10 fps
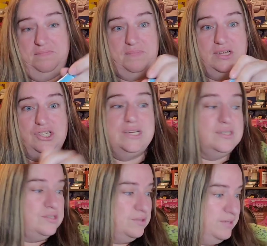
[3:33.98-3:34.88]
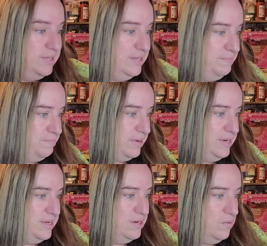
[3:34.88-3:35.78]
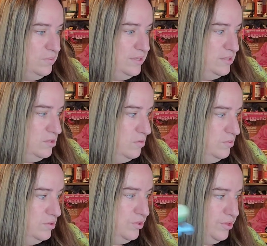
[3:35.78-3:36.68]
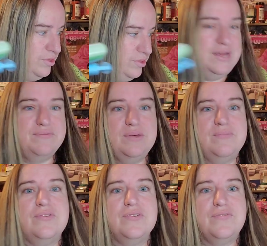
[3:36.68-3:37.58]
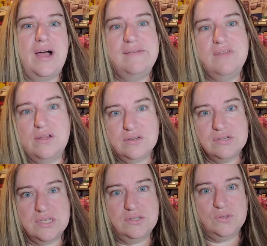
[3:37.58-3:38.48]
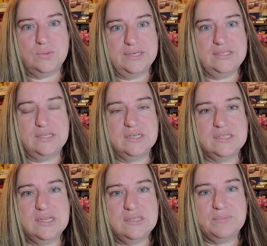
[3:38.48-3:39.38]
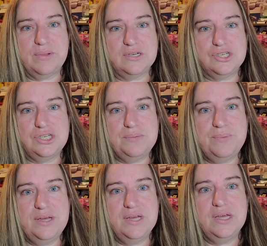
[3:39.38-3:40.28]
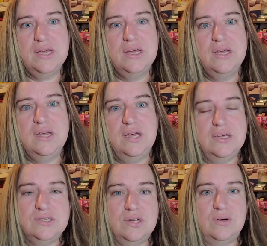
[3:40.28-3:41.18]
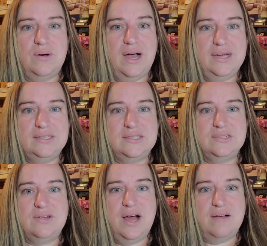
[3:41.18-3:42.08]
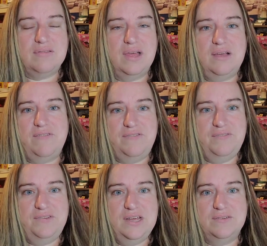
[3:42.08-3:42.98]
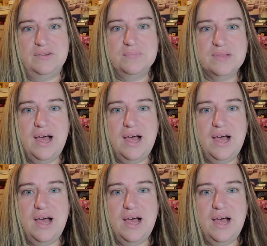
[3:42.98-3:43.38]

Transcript: much into it, but it only sold the three of them for $5.26 plus shipping. So I still have like 50 of them